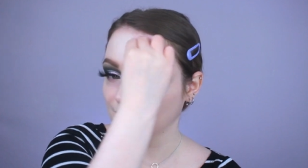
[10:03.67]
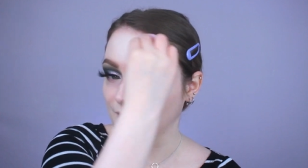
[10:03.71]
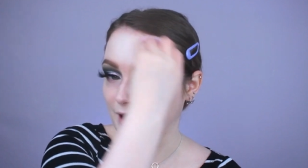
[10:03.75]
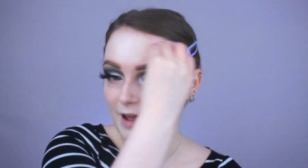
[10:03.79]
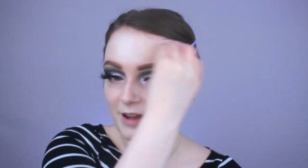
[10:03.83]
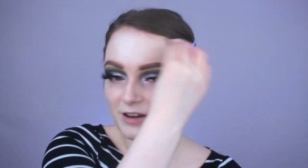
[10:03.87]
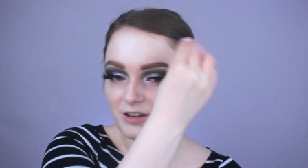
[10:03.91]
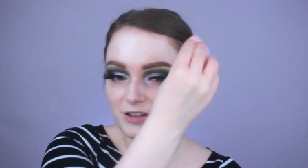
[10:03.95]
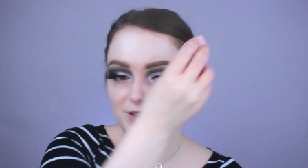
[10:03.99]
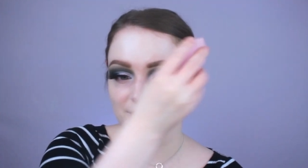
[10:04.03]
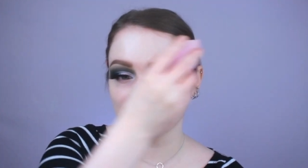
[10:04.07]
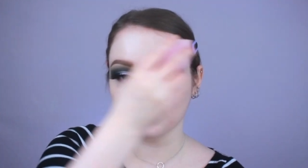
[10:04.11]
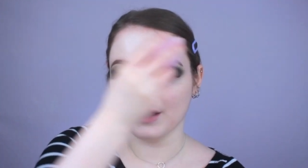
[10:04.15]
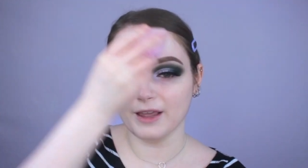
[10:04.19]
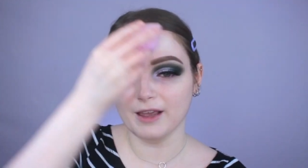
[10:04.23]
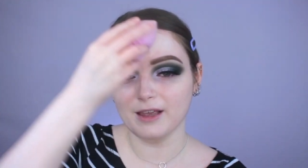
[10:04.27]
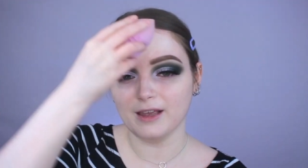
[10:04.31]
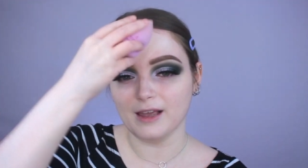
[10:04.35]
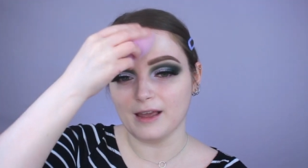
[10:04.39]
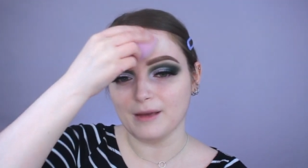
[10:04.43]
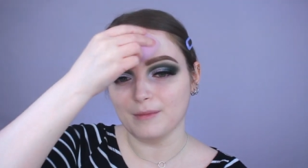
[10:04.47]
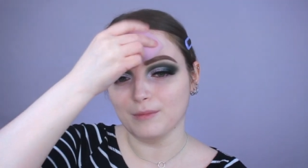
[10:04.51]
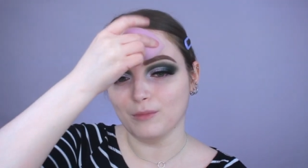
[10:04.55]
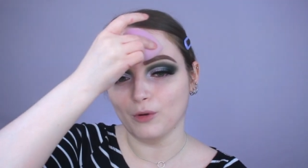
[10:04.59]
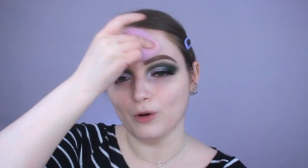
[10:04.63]
I just like
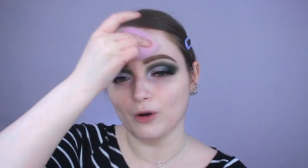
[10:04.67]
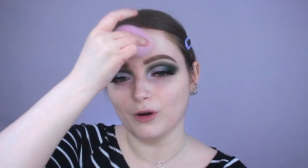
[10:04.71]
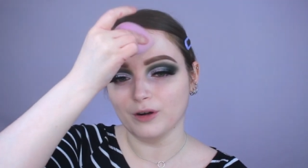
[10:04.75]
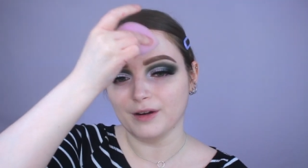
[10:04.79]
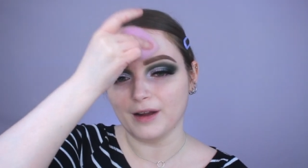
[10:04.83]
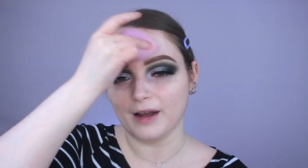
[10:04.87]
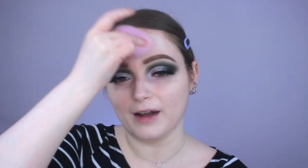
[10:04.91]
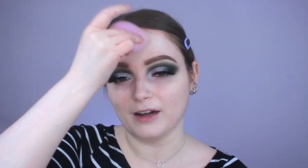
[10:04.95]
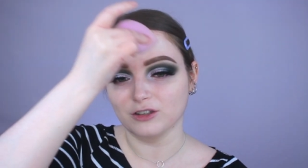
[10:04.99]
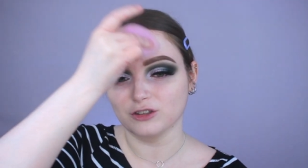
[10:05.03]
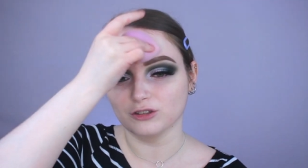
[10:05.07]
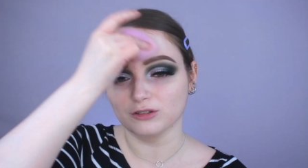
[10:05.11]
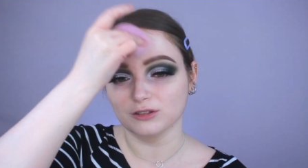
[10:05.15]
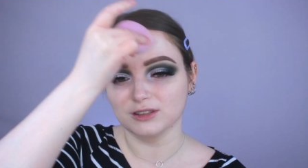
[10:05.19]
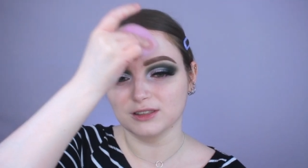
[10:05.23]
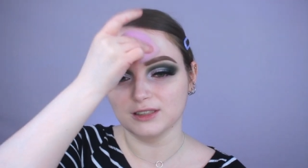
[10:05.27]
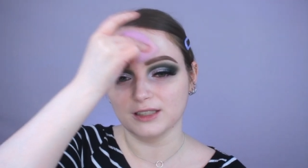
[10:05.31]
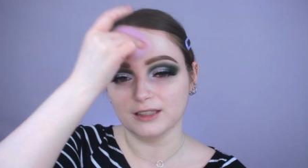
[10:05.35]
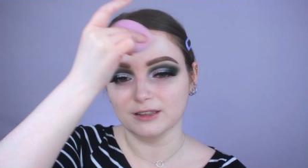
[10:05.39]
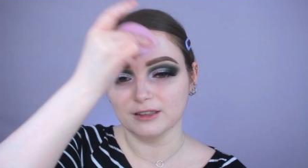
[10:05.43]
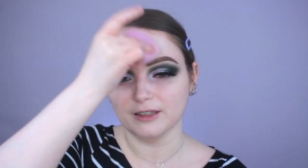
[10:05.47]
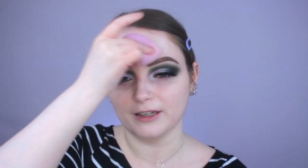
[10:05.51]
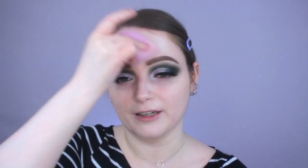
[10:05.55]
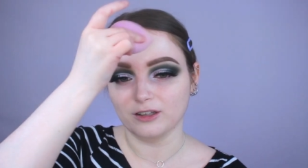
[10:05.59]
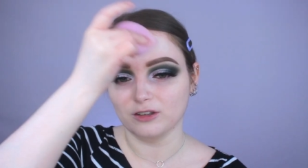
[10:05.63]
a more natural
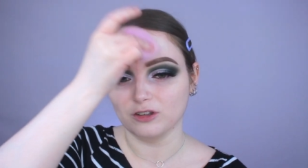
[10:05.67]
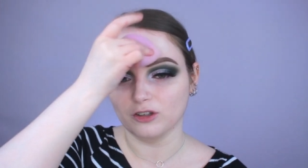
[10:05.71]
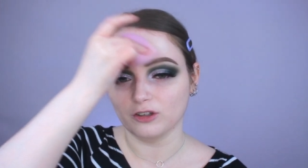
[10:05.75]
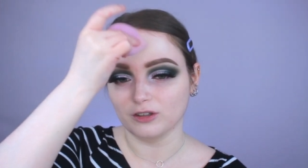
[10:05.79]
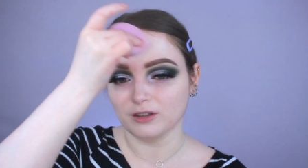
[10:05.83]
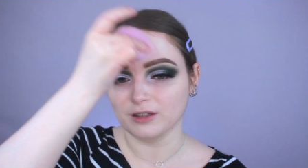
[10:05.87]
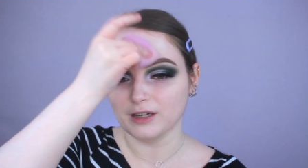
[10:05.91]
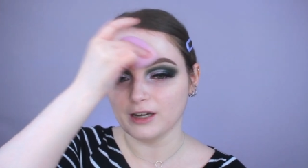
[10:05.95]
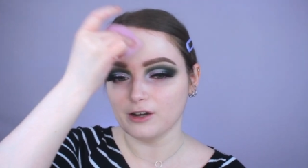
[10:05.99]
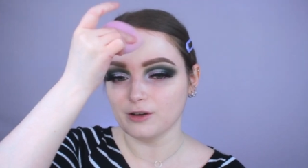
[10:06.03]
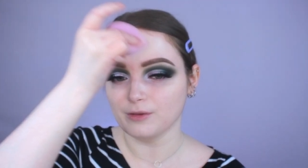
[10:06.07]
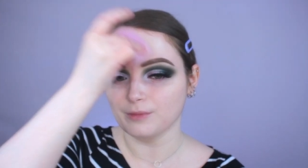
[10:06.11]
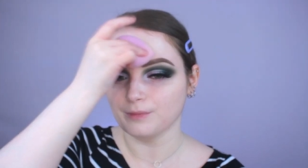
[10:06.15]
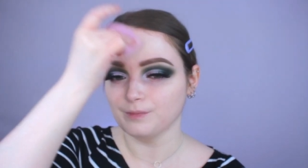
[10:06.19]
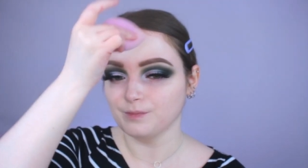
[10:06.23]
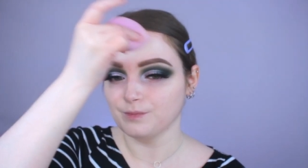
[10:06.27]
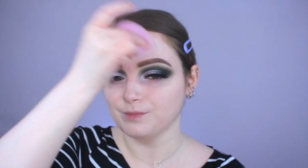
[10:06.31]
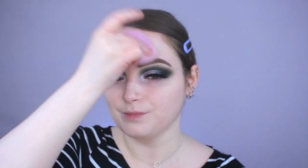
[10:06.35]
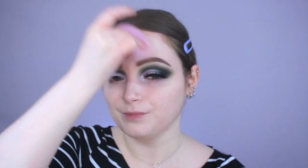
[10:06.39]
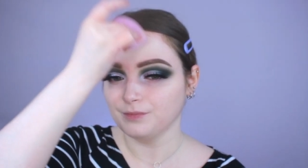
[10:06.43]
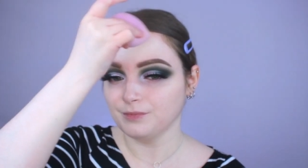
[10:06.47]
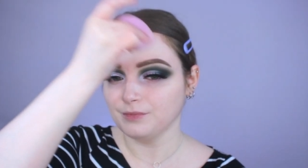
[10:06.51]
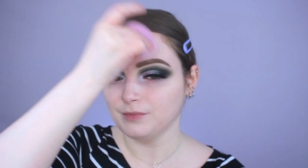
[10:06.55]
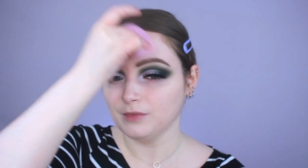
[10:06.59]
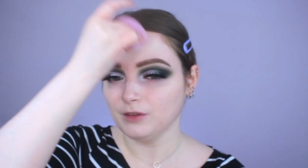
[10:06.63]
skin-like look now.
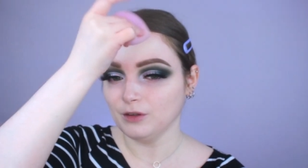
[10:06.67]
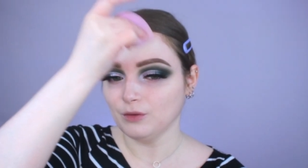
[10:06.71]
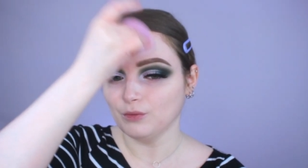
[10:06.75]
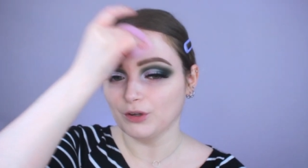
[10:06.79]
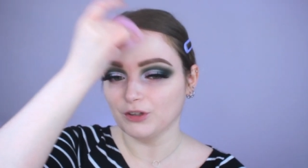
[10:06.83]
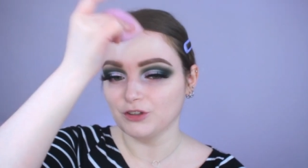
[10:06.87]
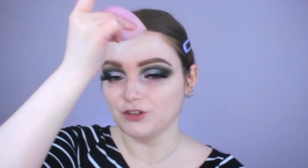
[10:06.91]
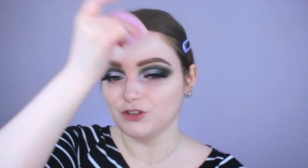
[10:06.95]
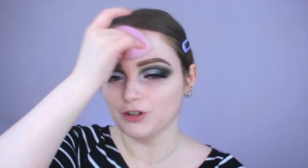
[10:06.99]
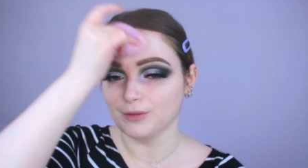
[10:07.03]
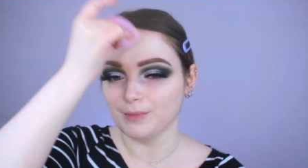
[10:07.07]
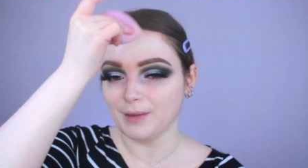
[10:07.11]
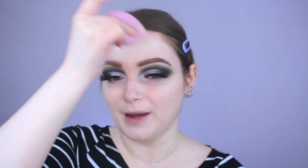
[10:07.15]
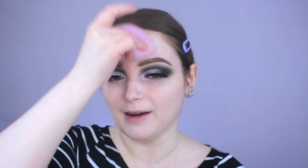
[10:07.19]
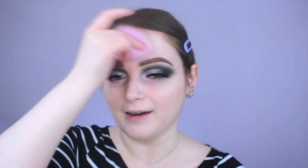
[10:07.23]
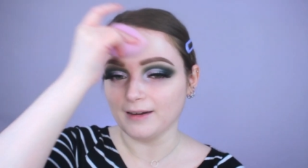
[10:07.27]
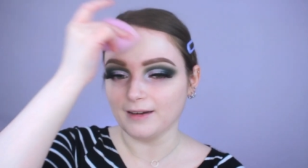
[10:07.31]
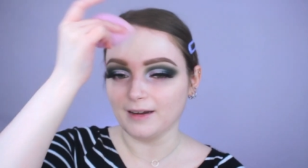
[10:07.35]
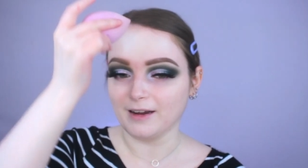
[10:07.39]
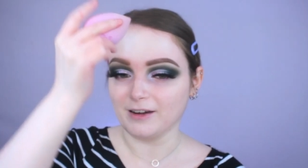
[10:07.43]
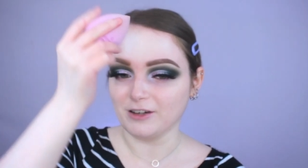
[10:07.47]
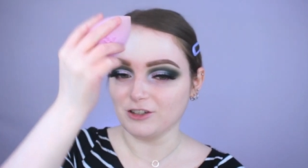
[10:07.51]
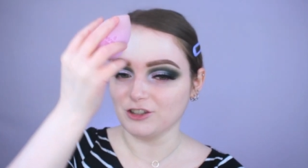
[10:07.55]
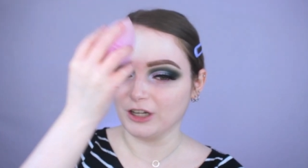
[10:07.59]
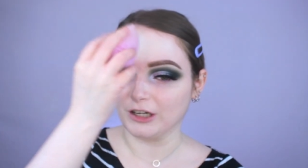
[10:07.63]
With dramatic
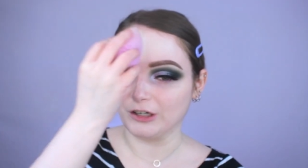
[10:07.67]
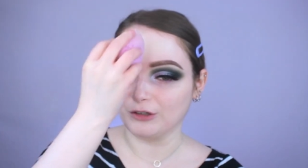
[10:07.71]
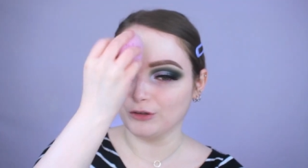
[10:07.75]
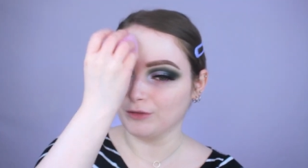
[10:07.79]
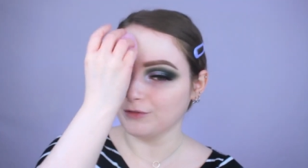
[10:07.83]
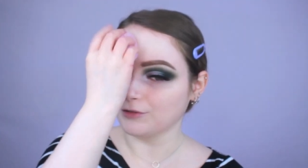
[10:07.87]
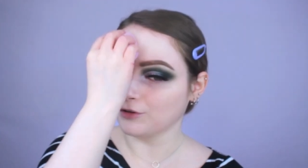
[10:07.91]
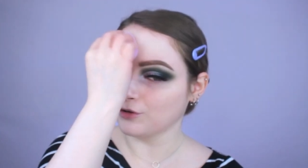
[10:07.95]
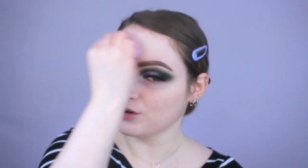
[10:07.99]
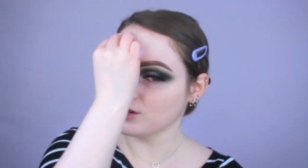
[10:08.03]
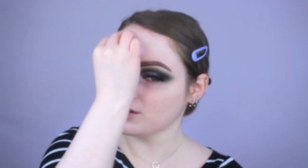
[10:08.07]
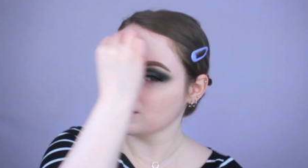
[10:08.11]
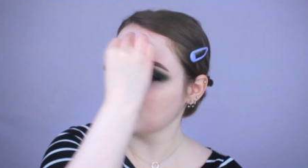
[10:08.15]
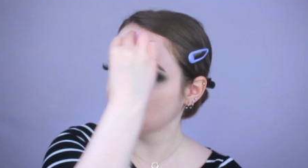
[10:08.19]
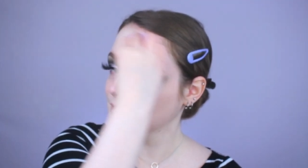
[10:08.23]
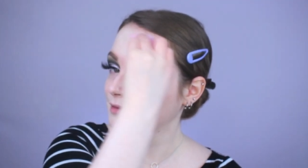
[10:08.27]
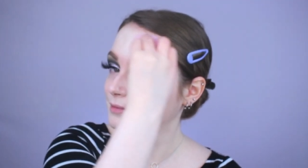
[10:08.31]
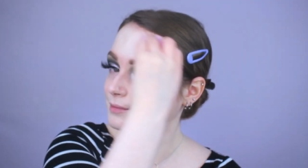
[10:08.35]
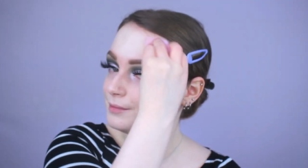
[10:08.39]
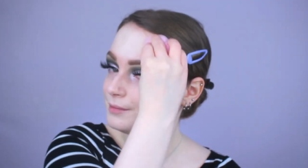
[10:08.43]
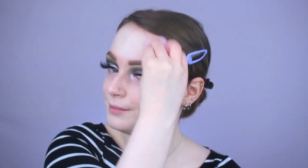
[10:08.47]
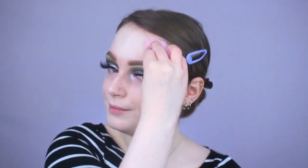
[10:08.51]
eyeshadow, of course.